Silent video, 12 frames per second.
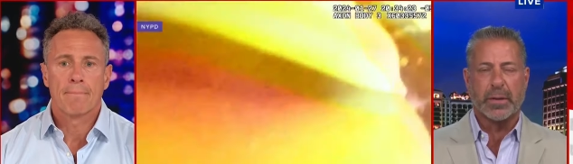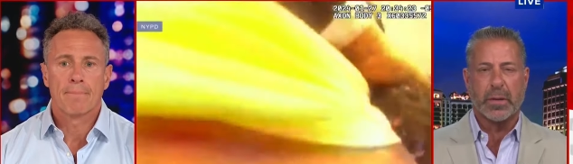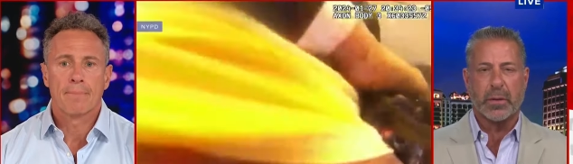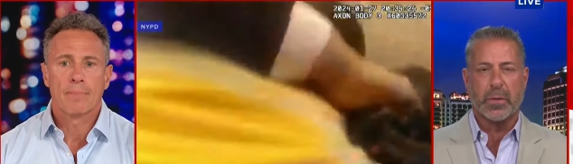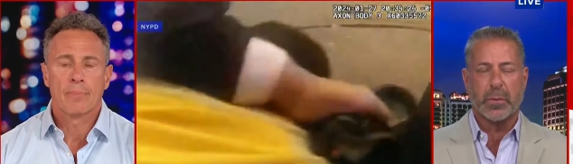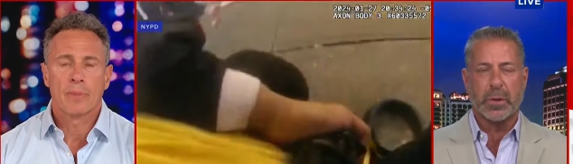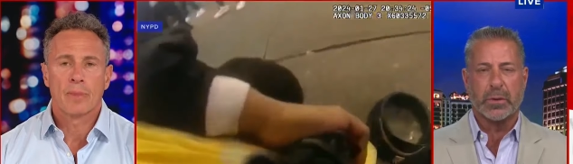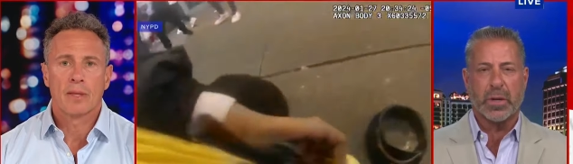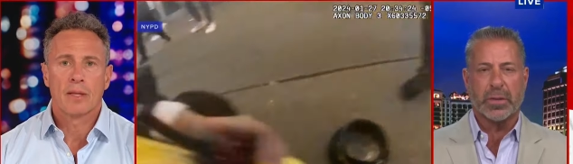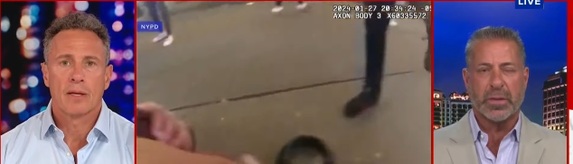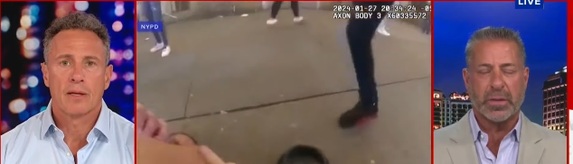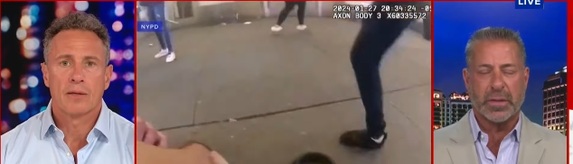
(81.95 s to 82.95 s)
Speaker 1: to the criminal
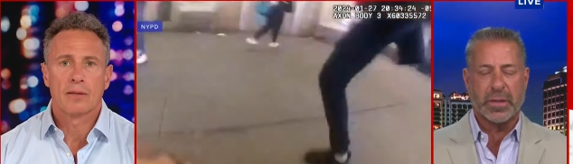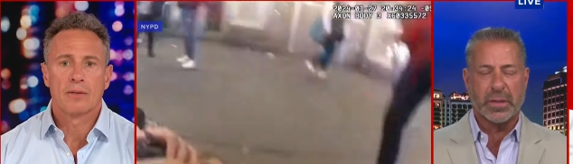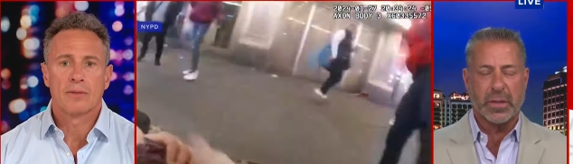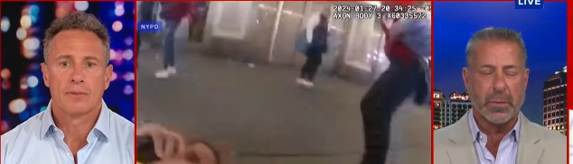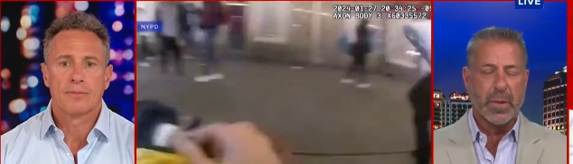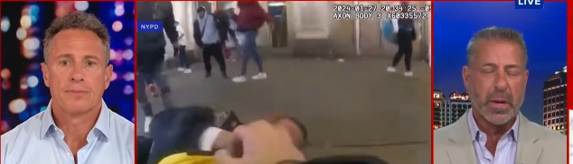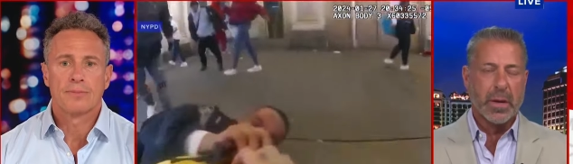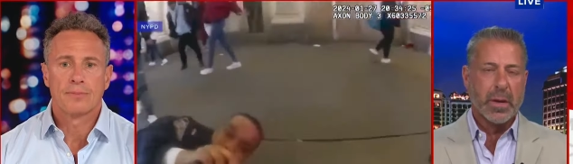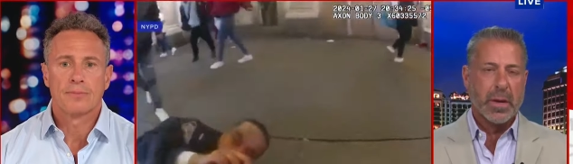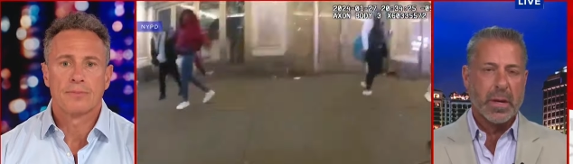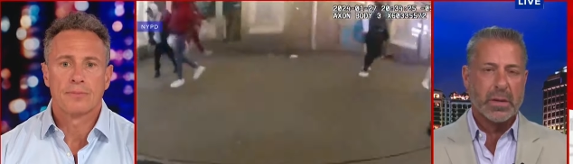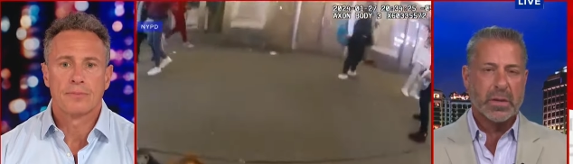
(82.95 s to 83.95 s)
justice system,
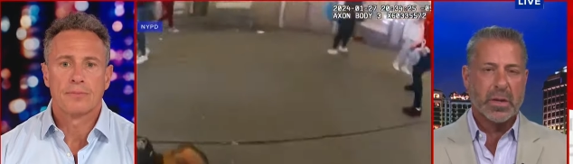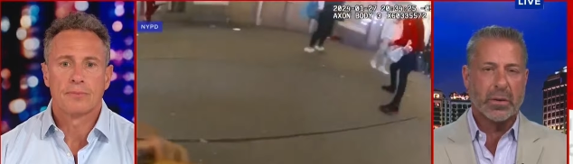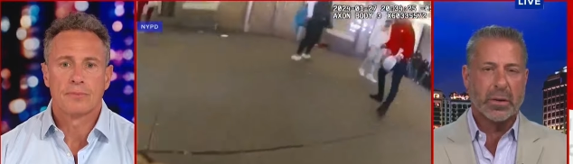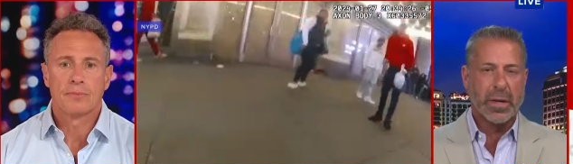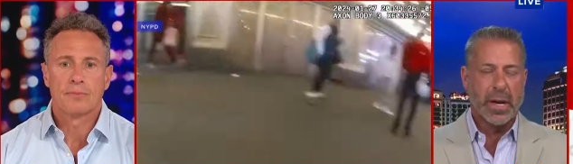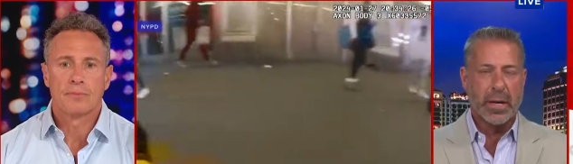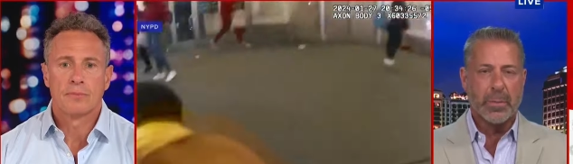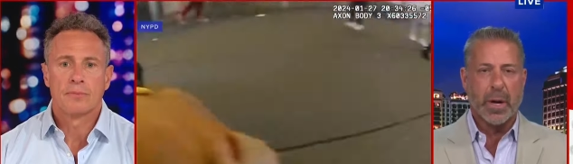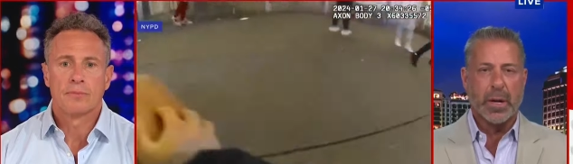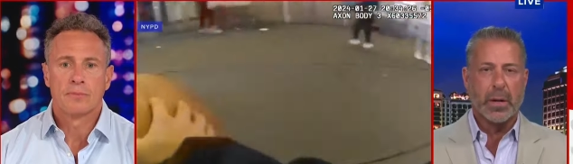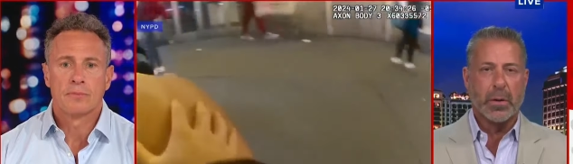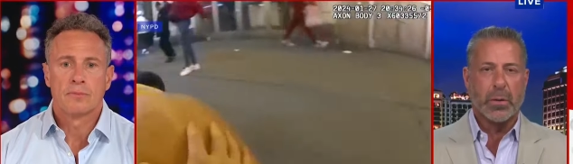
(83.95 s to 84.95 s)
and certainly
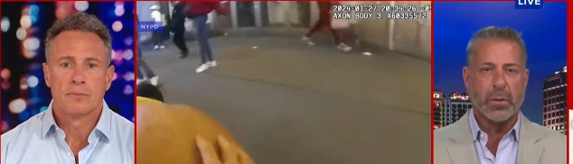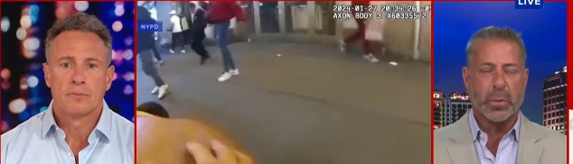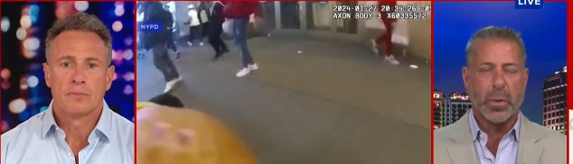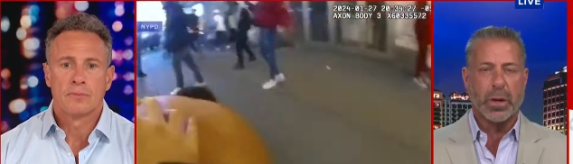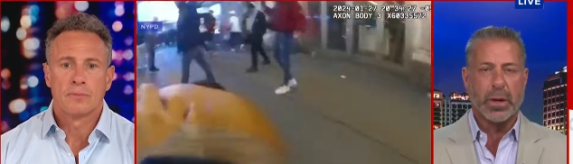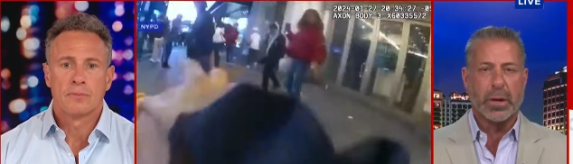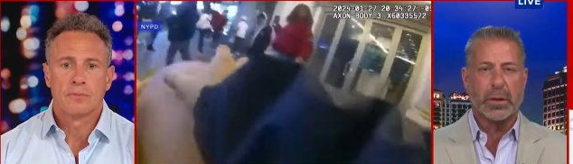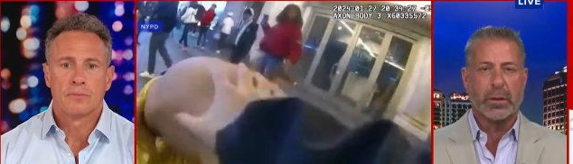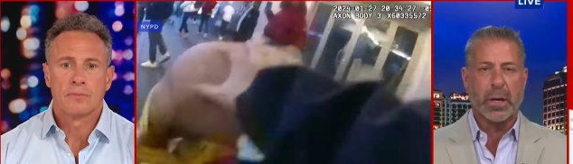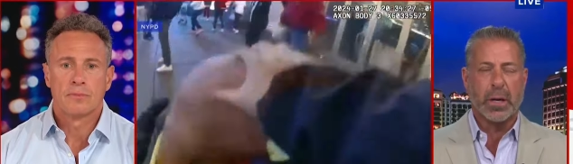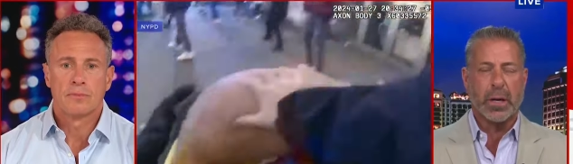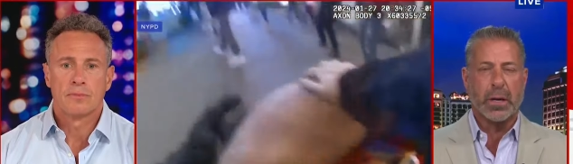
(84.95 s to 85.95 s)
anybody who's willing
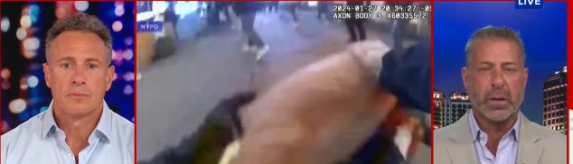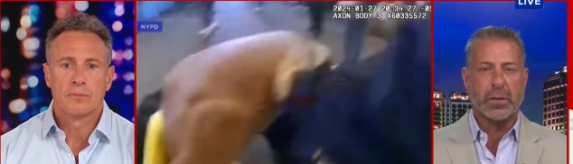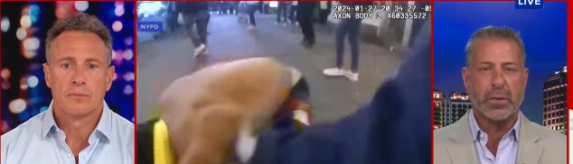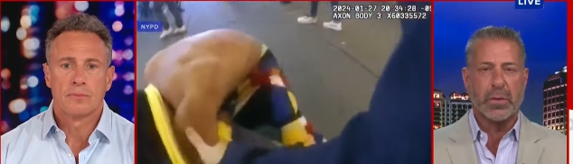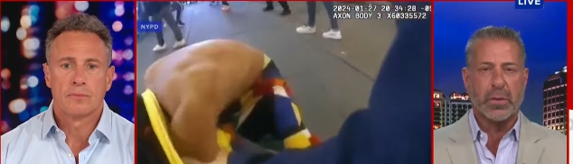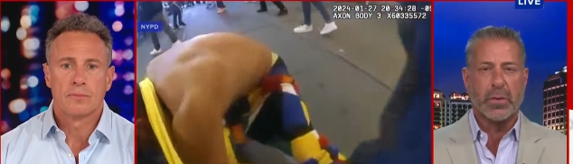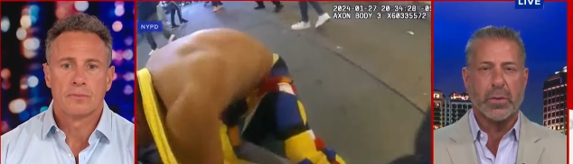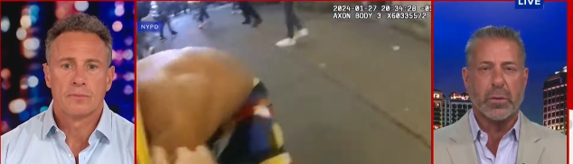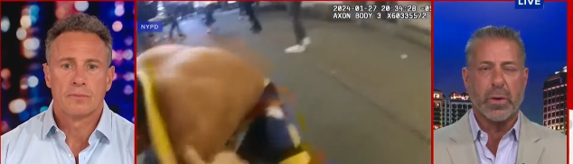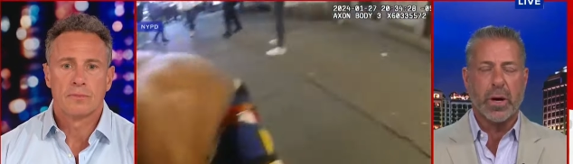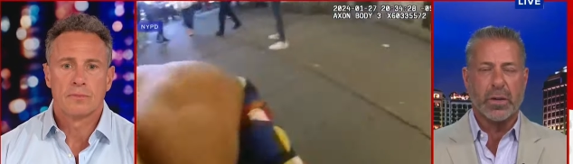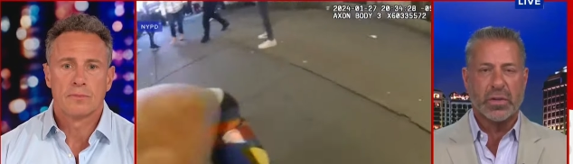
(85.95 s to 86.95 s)
uh, to
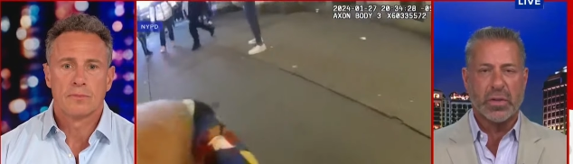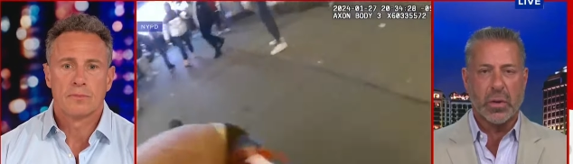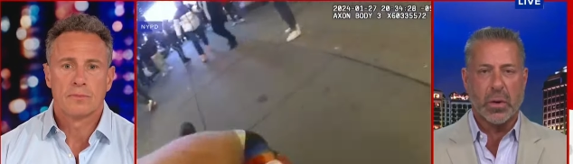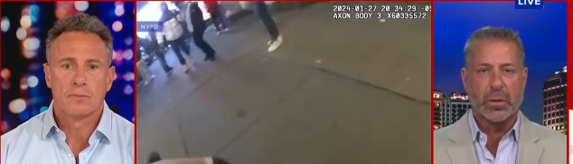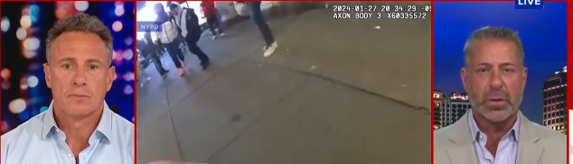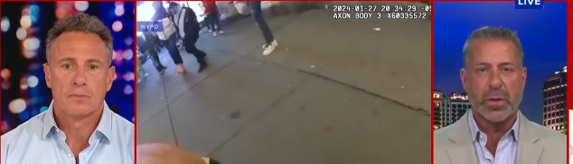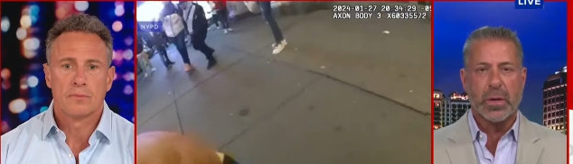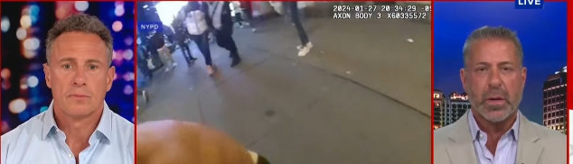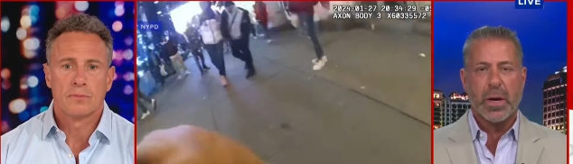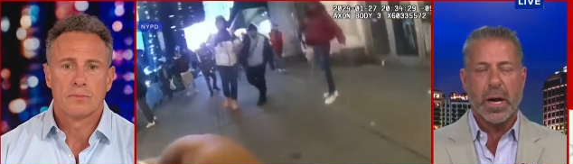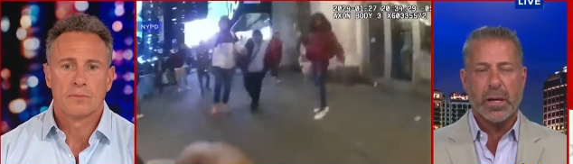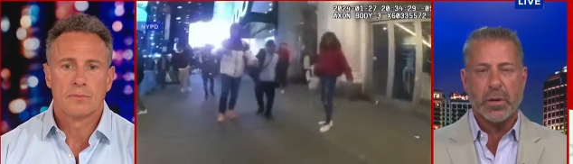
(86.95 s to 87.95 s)
assault
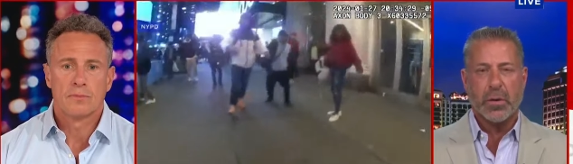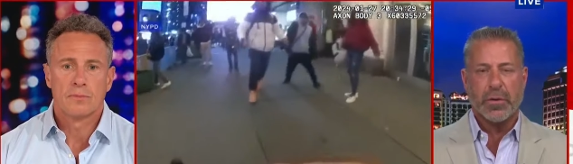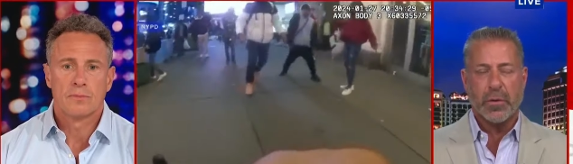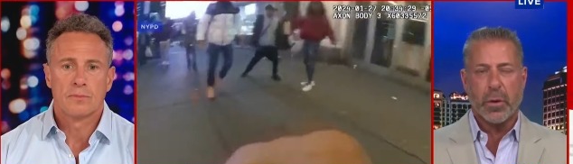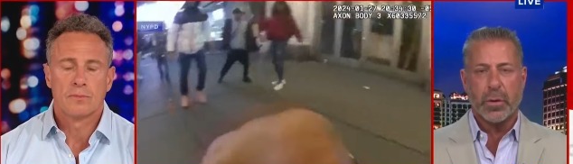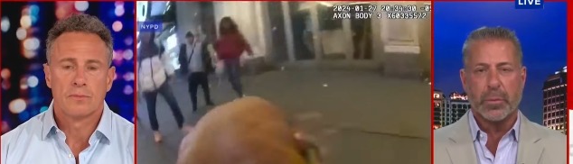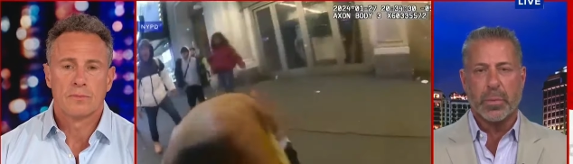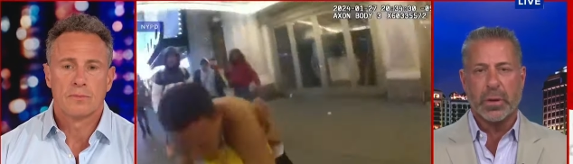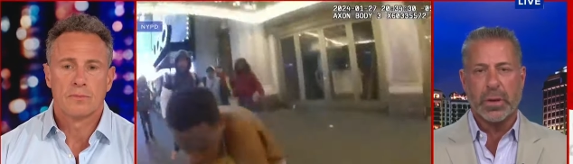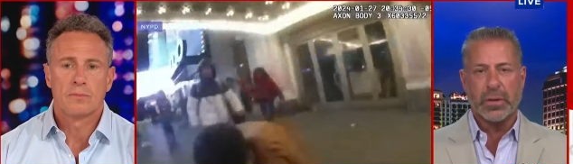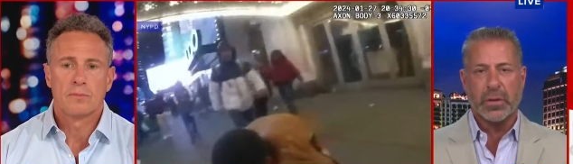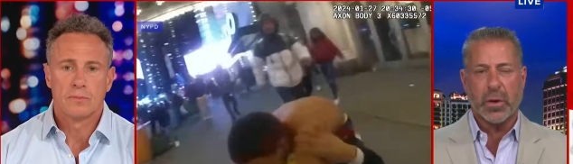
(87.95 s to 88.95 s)
a uniformed
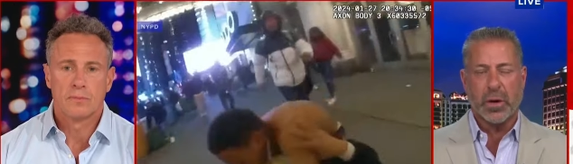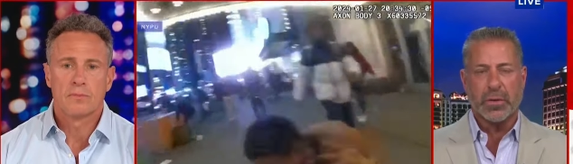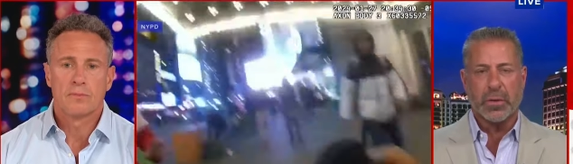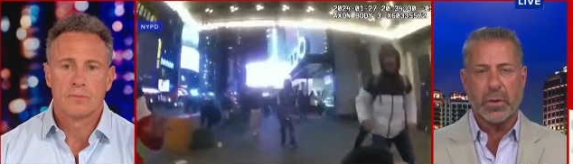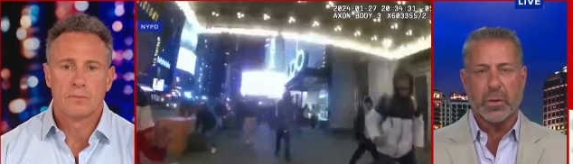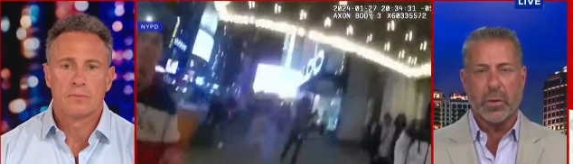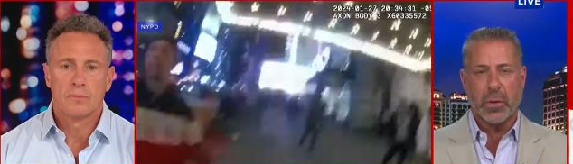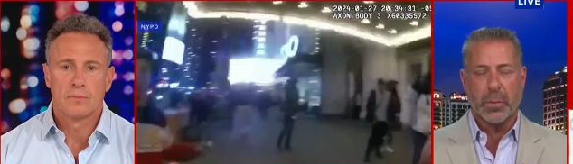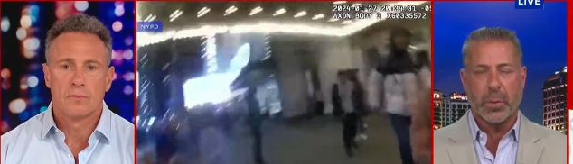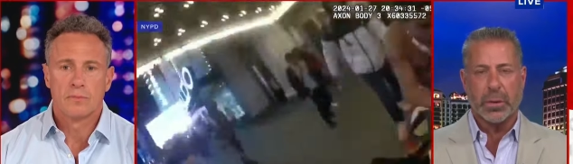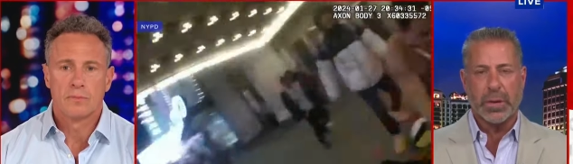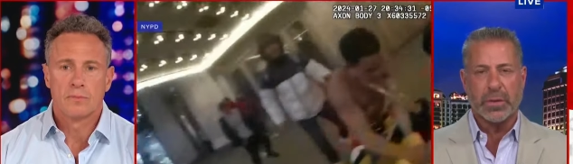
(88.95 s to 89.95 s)
police officer or
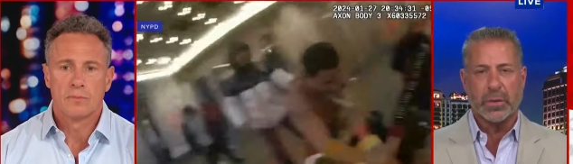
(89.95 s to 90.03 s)
police